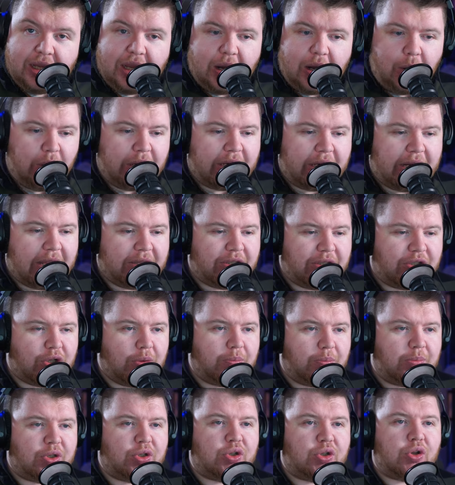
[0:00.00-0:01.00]
I want to get
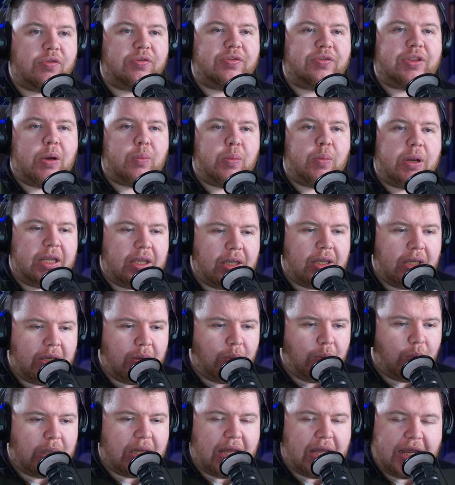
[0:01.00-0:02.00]
some stuff that we
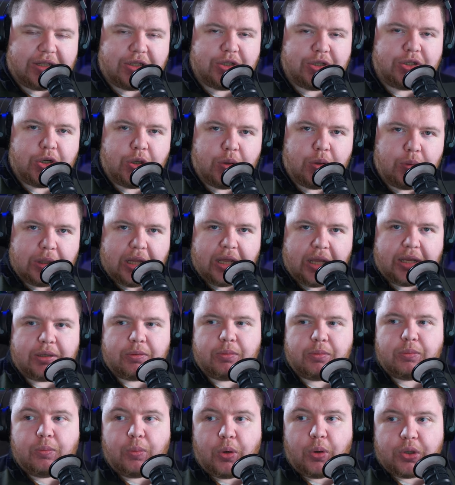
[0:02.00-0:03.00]
like to do, like
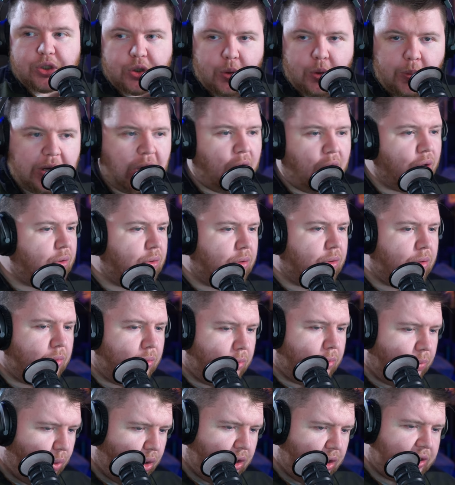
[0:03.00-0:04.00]
what's going
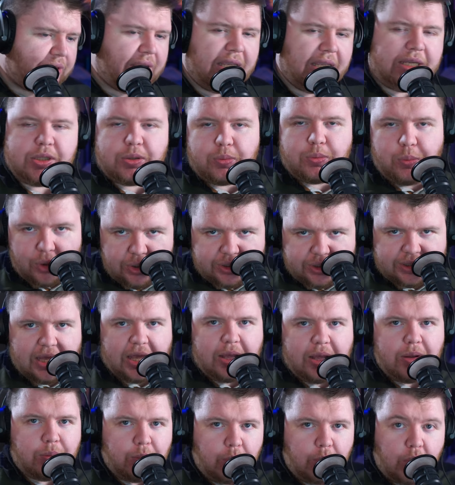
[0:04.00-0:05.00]
on, where's this, where's
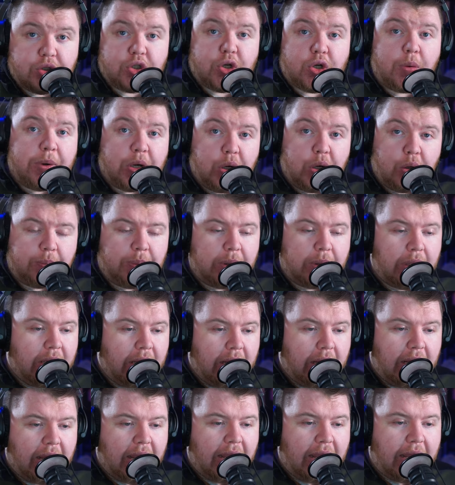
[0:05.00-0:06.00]
that, what's coming up,
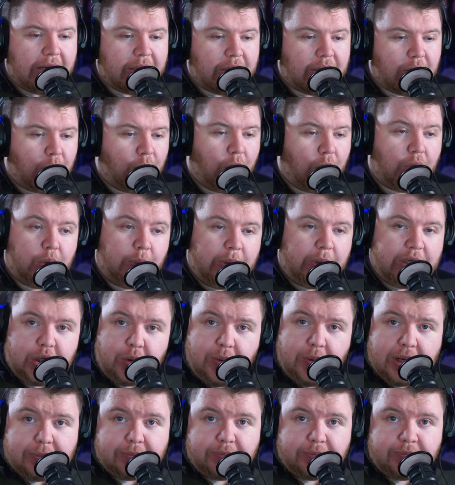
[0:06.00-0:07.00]
and what are we
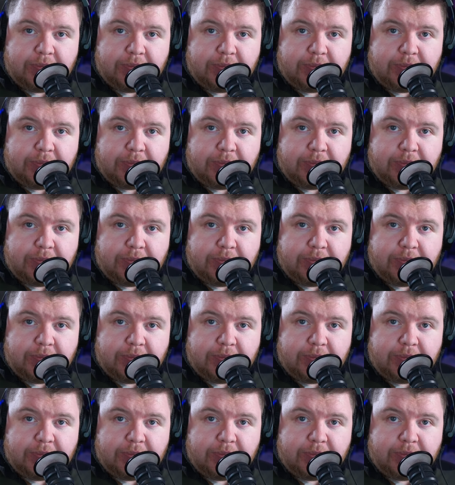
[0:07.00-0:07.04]
doing?